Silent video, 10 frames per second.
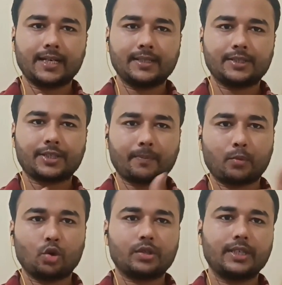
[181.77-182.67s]
can
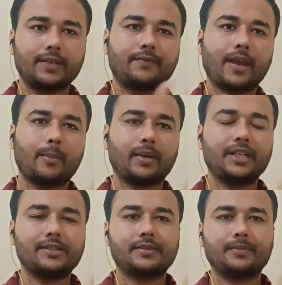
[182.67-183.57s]
support their
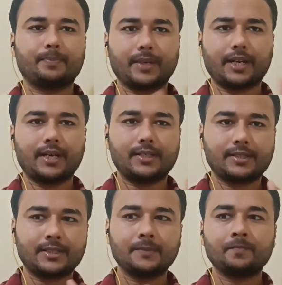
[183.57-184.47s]
families,
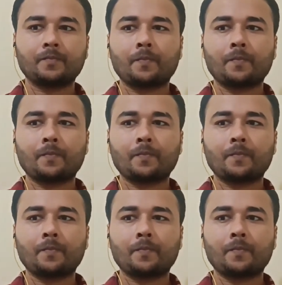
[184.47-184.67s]
parents,